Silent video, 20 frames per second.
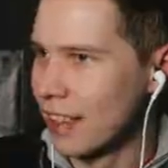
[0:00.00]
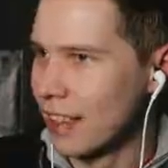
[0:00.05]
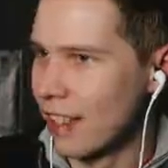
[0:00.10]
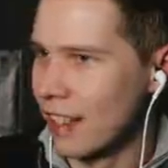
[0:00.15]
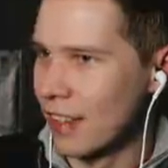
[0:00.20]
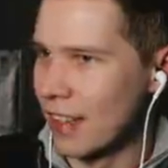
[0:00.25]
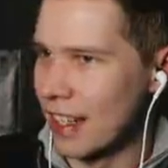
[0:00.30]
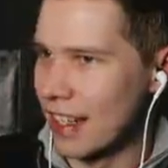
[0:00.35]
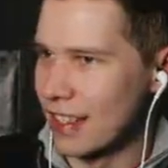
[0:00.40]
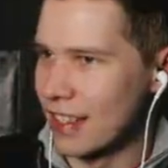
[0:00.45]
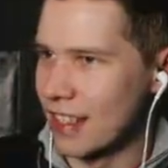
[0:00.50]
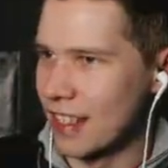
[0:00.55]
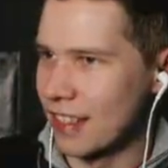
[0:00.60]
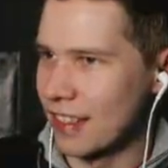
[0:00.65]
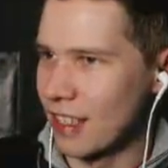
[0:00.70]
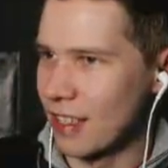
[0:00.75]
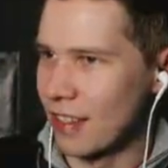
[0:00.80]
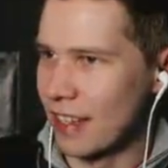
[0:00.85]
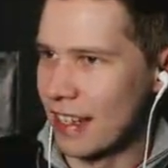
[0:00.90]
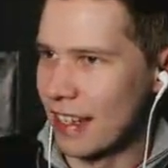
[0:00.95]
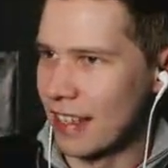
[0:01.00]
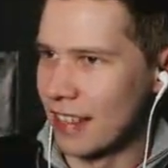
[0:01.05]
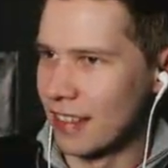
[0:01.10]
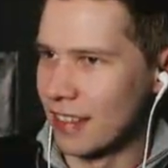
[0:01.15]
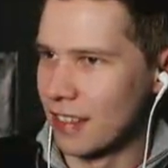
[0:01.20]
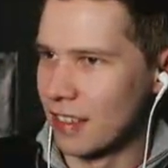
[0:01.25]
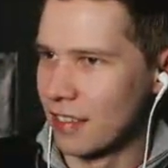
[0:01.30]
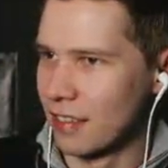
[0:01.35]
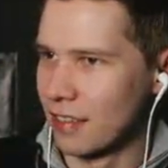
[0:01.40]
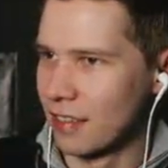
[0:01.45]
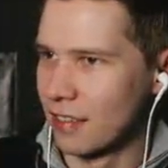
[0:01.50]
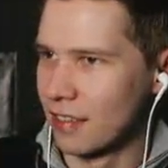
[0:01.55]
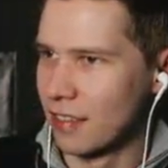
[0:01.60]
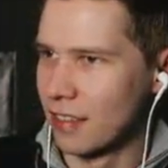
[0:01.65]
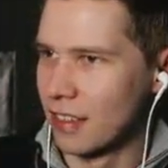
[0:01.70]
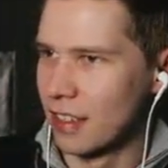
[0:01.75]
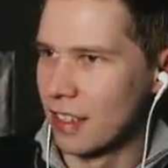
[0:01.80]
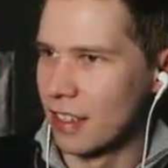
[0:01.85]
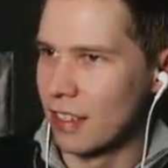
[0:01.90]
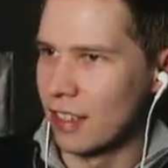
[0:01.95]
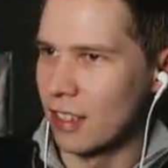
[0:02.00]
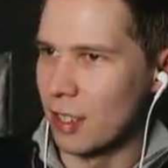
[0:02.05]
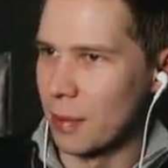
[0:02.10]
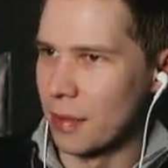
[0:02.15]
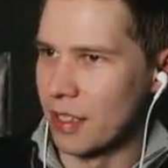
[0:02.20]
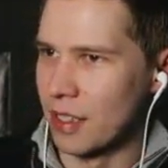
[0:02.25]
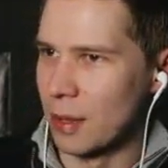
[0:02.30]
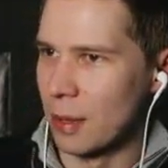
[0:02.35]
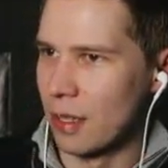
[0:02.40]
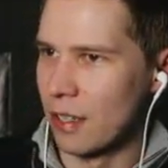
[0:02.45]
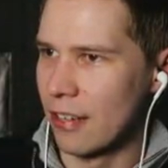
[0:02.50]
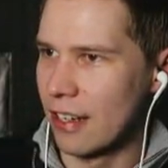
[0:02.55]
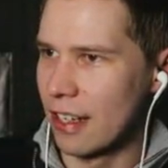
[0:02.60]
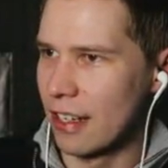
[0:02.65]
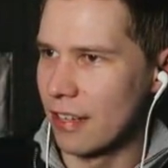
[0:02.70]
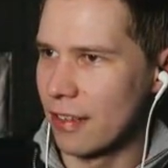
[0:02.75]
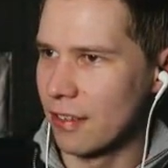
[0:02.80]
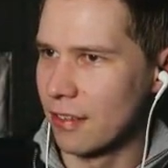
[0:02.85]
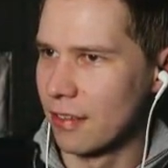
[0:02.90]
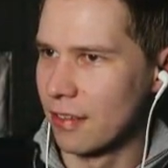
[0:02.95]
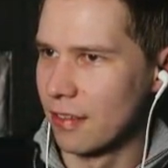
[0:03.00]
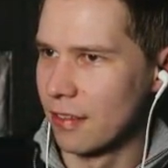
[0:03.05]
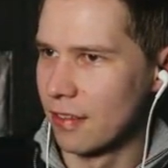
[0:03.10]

Alright, so let's go ahead and copy the URL.